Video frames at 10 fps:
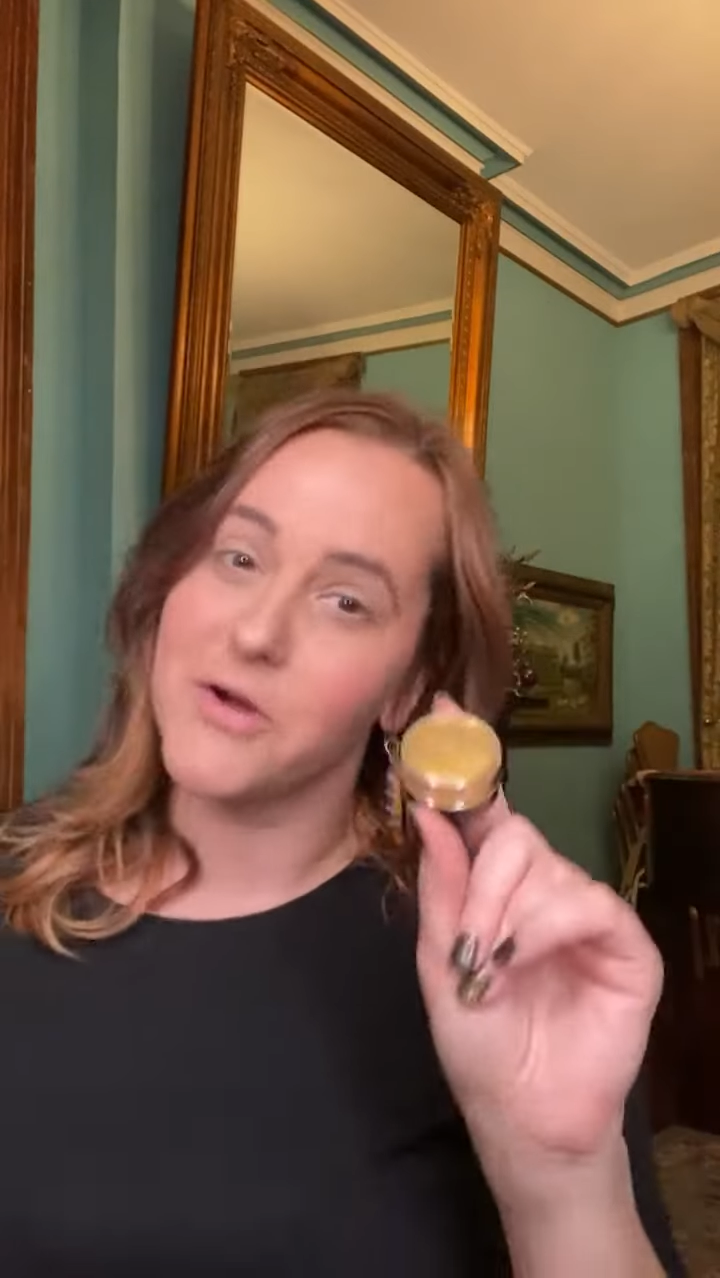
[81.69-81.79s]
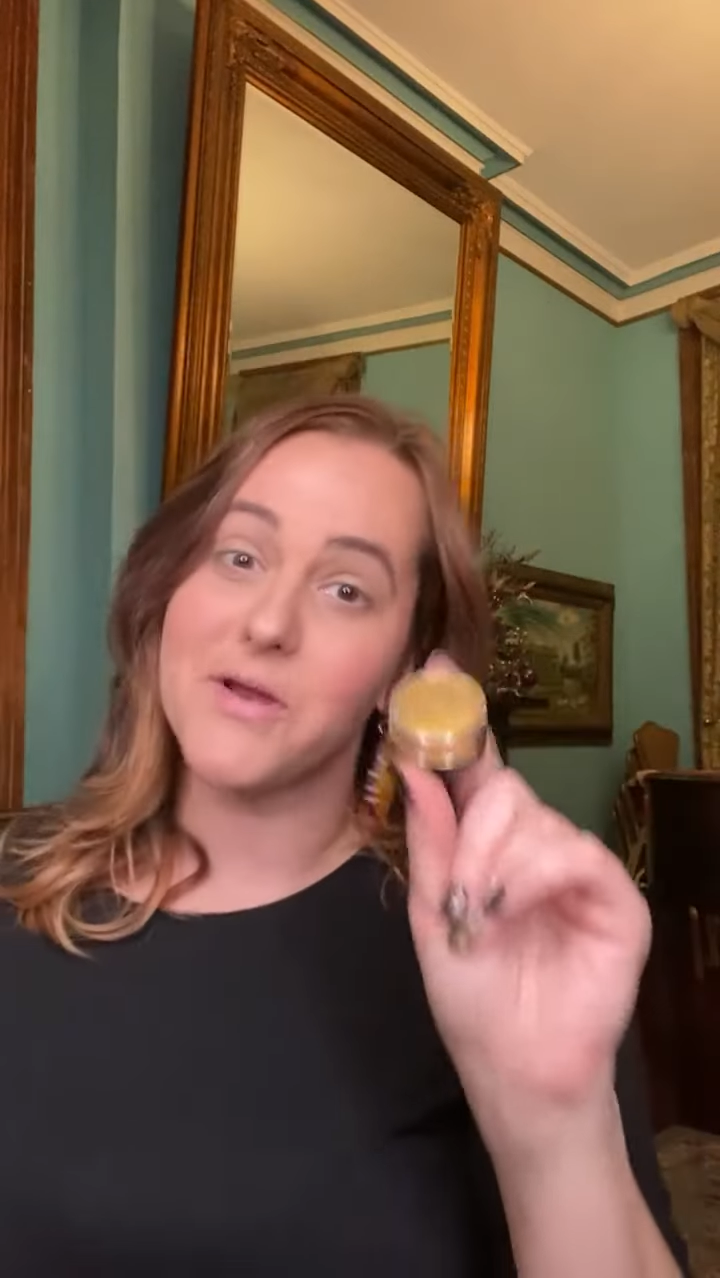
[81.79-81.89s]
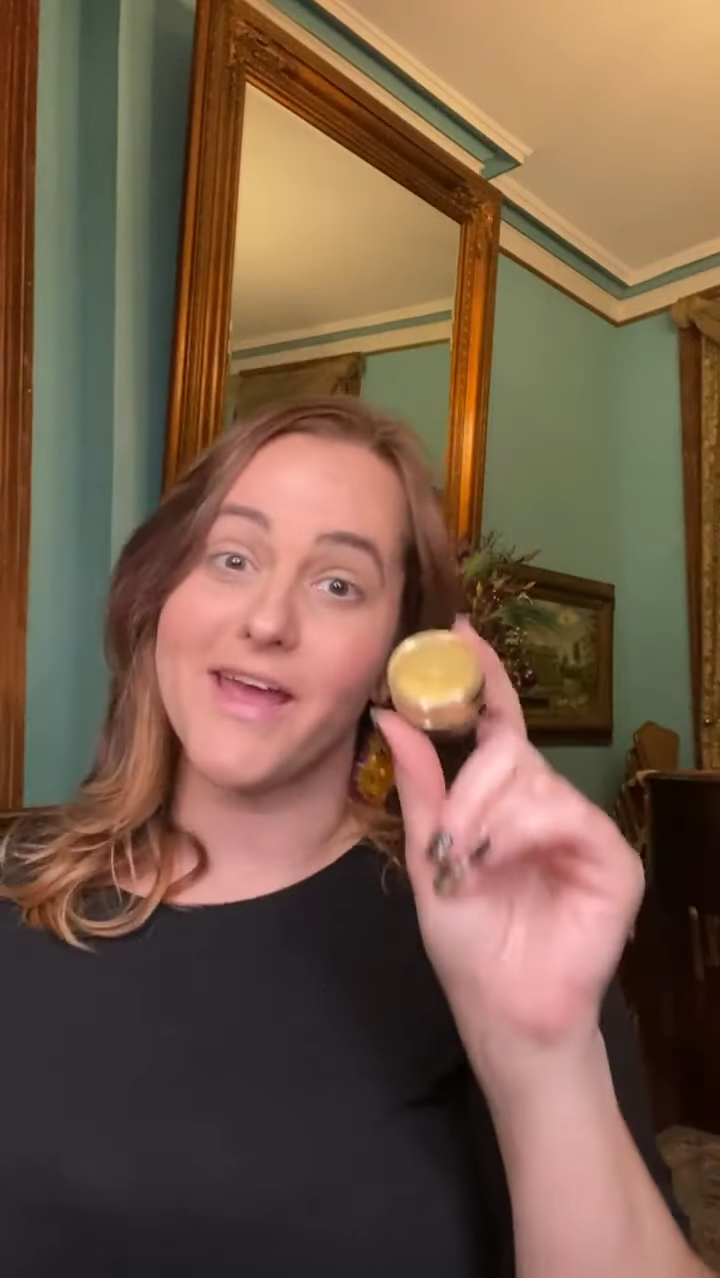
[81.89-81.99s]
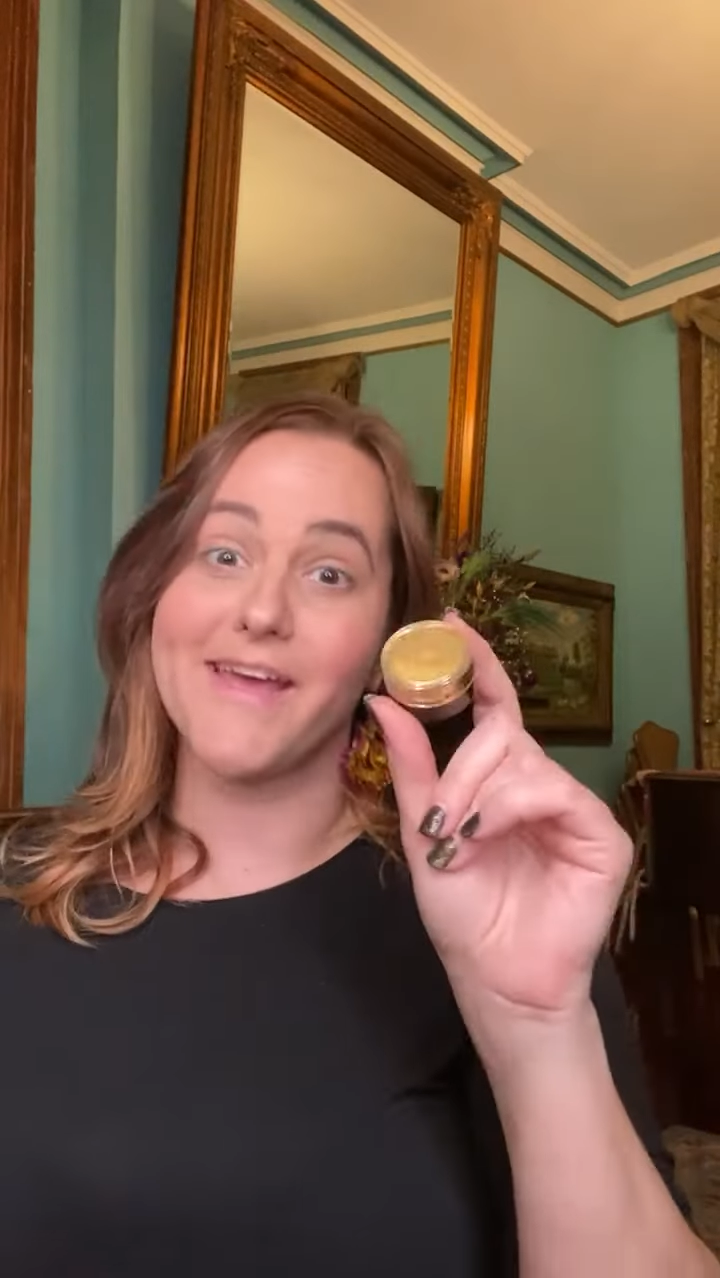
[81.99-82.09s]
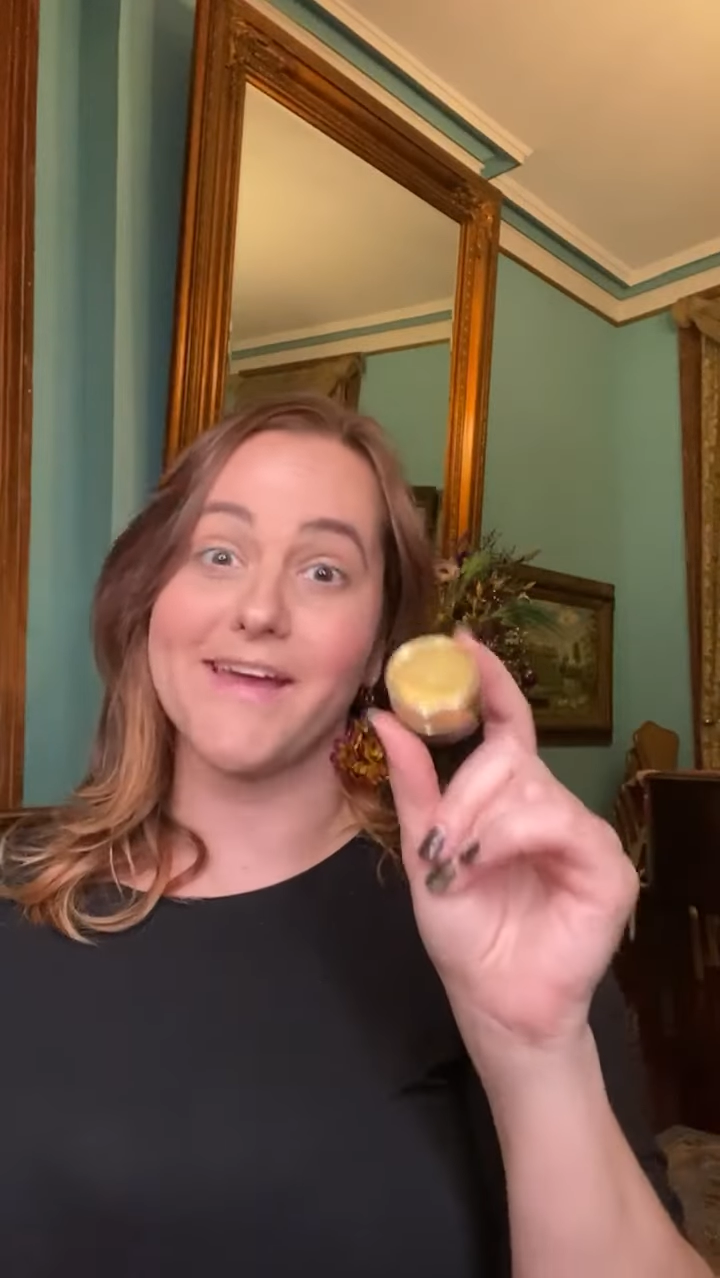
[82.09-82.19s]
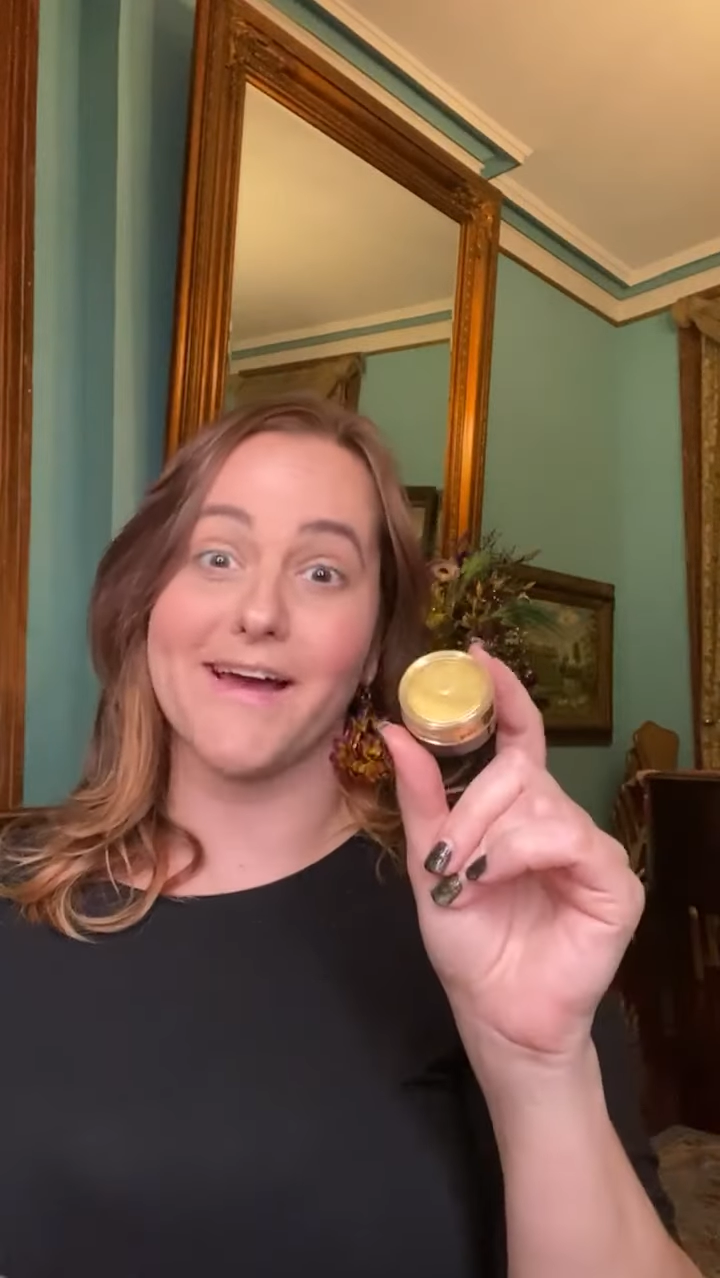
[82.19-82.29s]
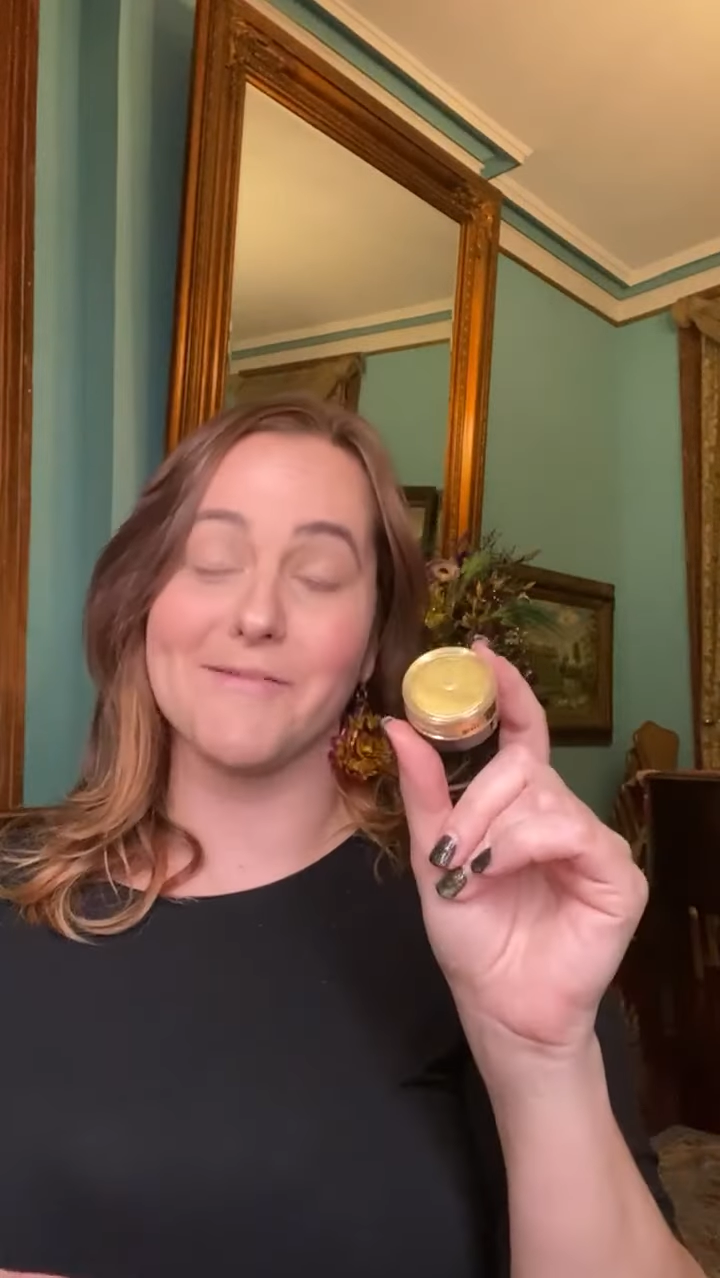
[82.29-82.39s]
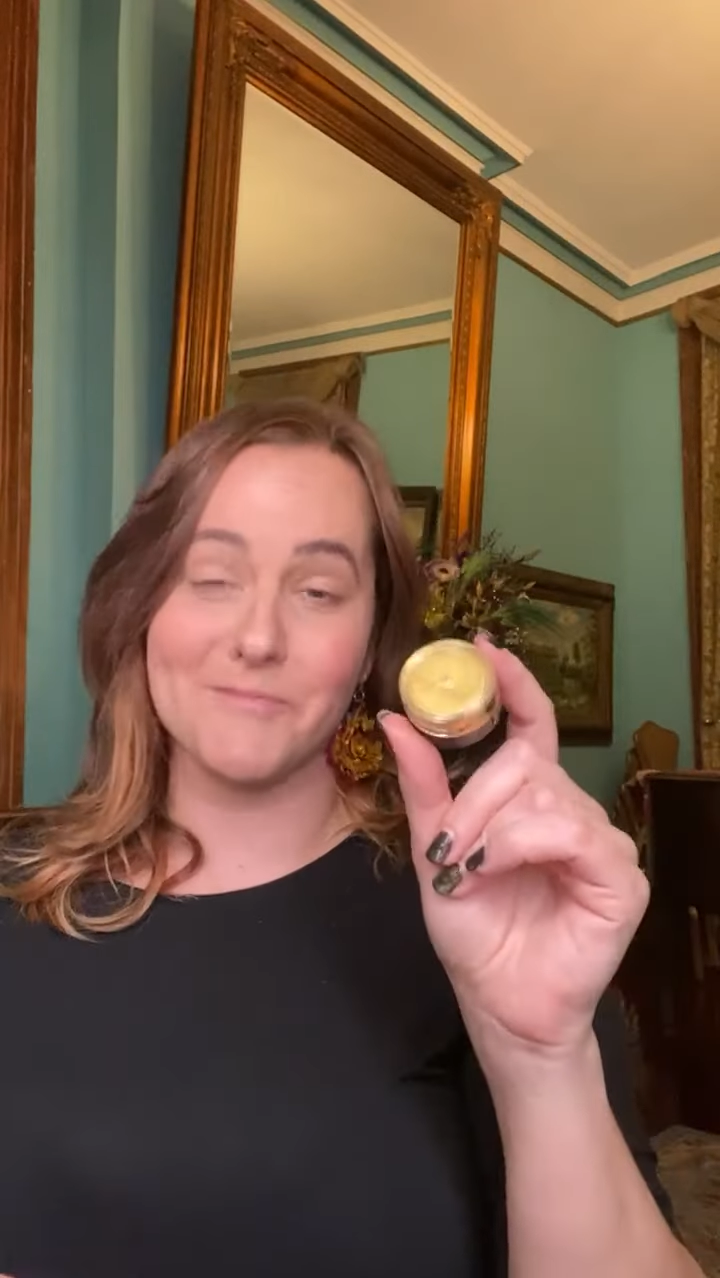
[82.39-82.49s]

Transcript: Okay,